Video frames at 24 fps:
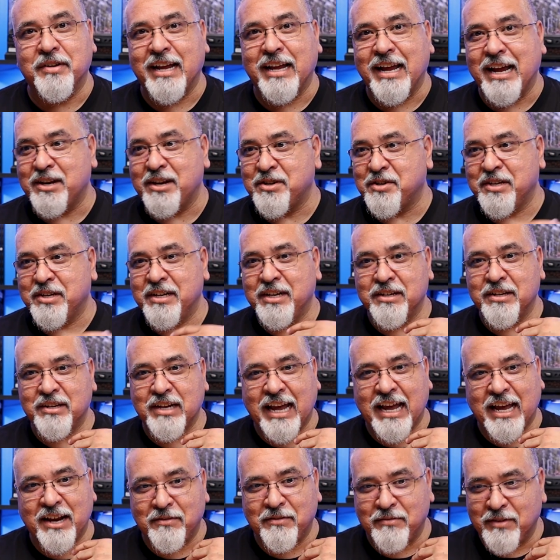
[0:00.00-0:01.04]
I actually
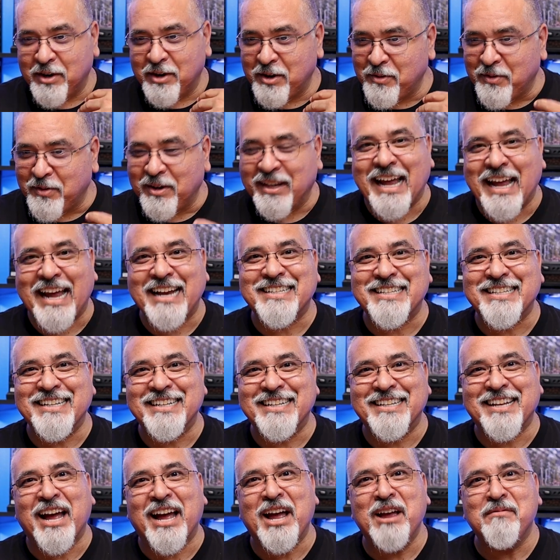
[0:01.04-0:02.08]
had a very relaxing
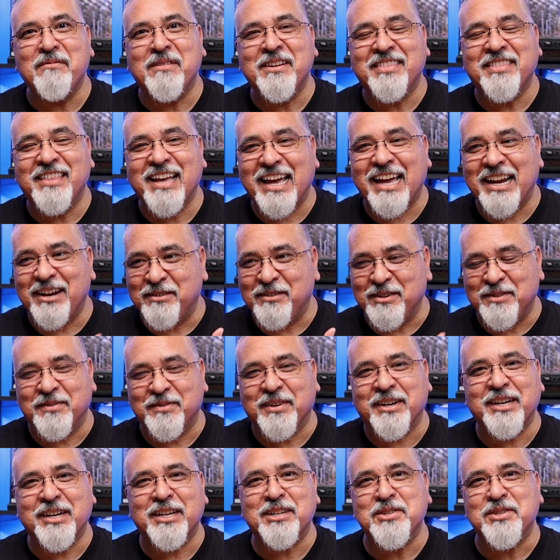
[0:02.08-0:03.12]
time with that. It was
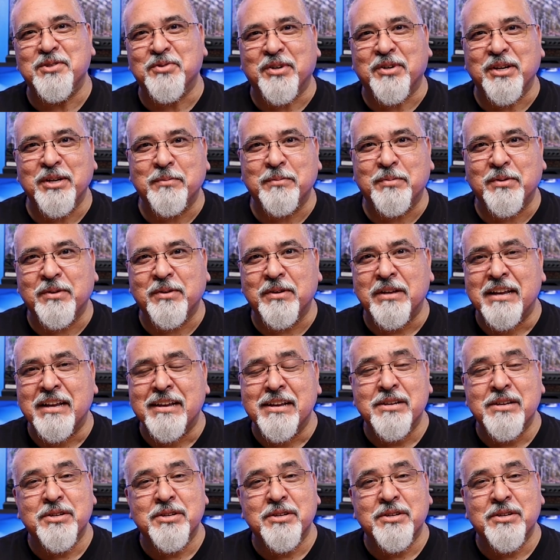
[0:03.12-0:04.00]
very enjoyable.